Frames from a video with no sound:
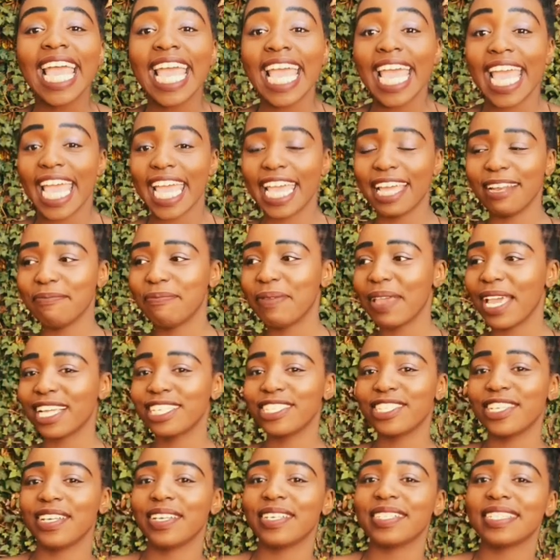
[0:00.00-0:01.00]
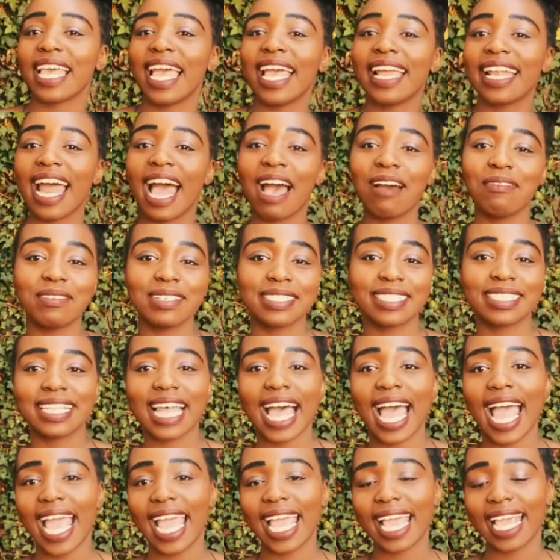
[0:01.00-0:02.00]
in pictures. And I was
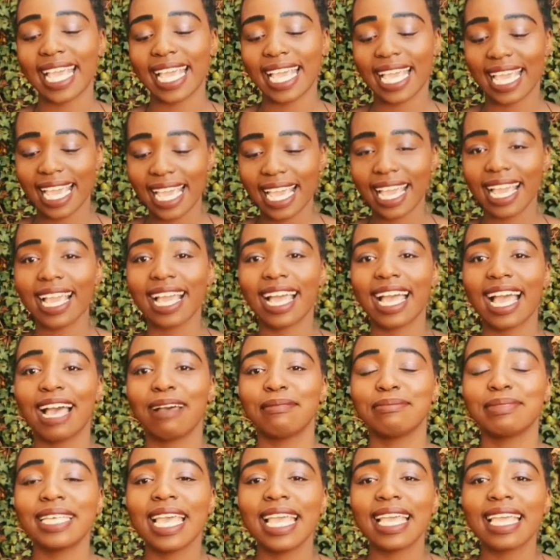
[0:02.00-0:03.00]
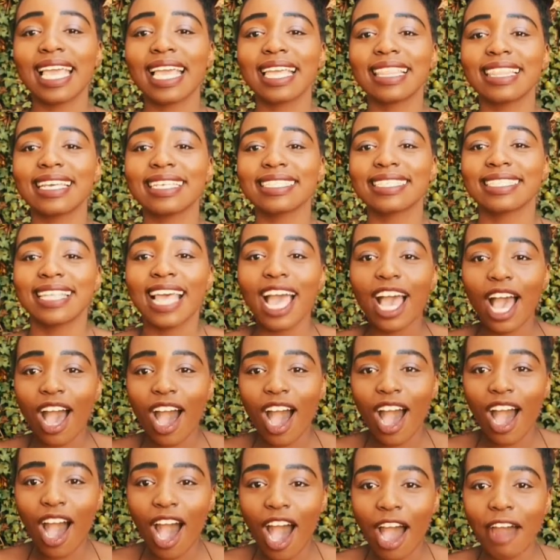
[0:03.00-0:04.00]
like, I'm taking this
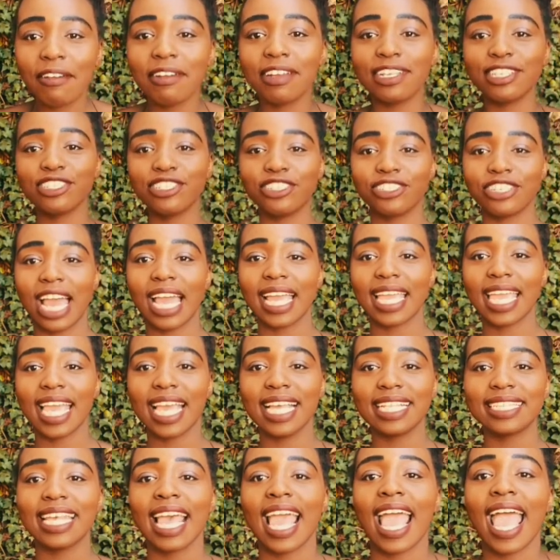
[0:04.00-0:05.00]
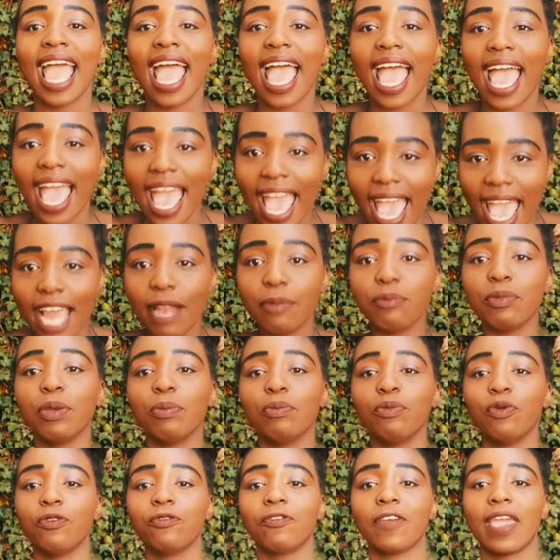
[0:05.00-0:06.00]
orange jacket and we're
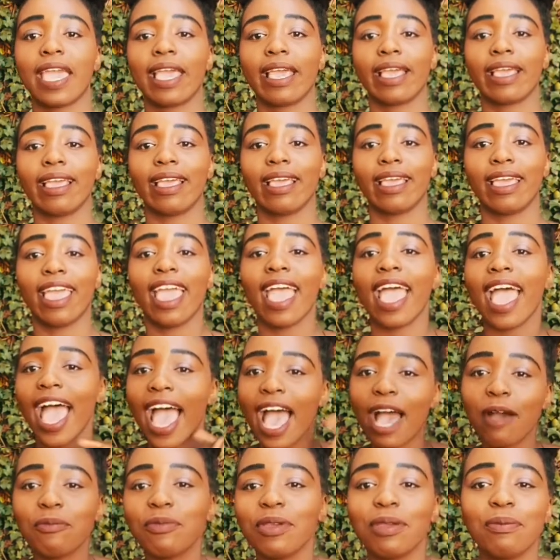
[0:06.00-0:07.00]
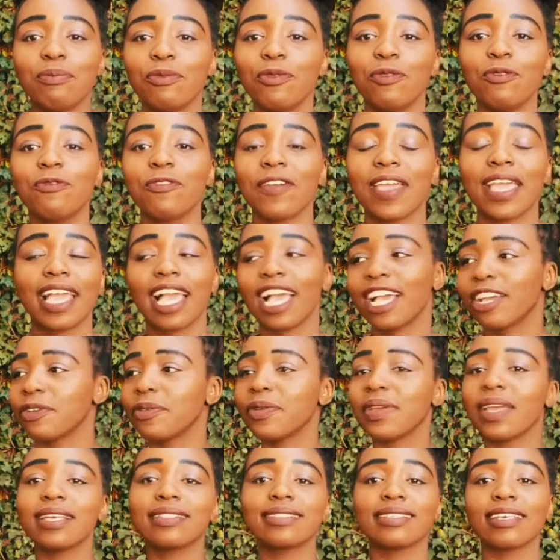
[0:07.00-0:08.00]
moving and
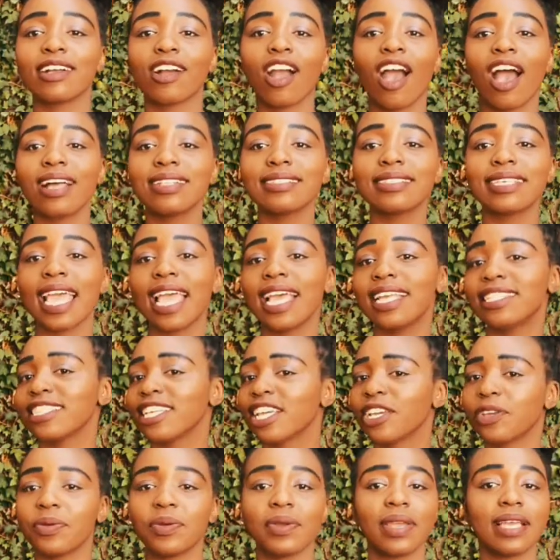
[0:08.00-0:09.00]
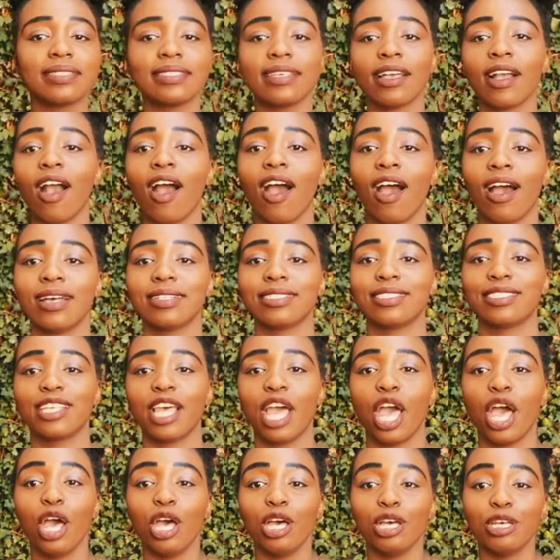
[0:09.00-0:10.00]
creating content and creating art.
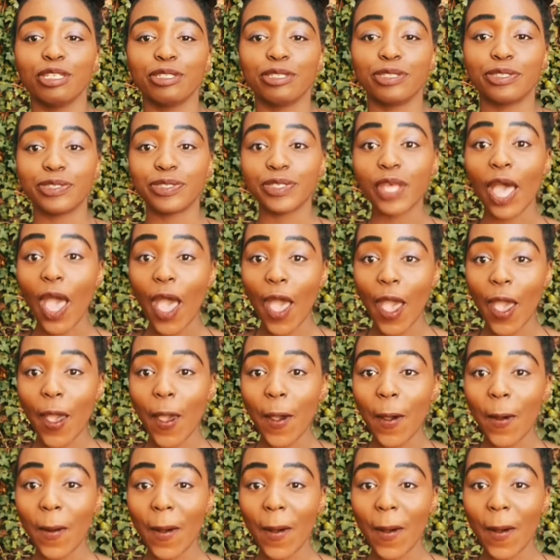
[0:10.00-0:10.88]
So